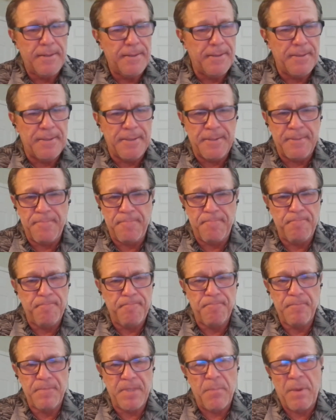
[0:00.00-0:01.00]
Um,
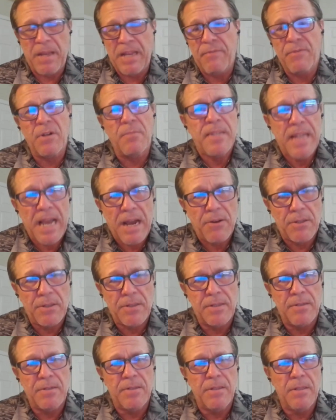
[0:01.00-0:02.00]
it might have come down a
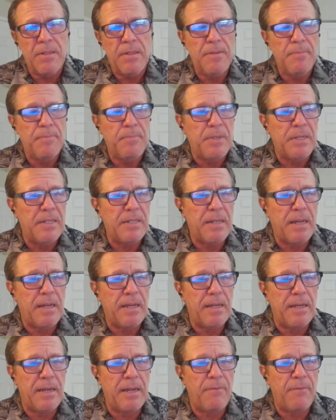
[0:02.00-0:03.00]
little, but
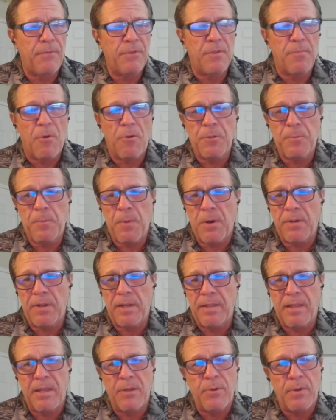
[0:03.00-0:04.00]
uh, for the most part, I
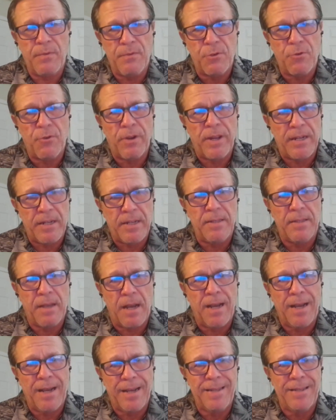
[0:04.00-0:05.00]
think we've traded the
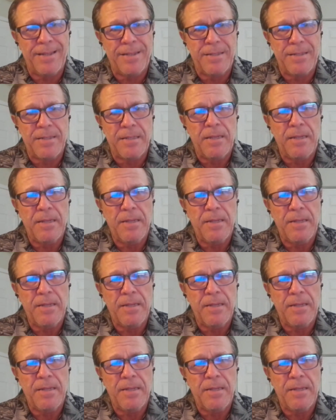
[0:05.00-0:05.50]
highest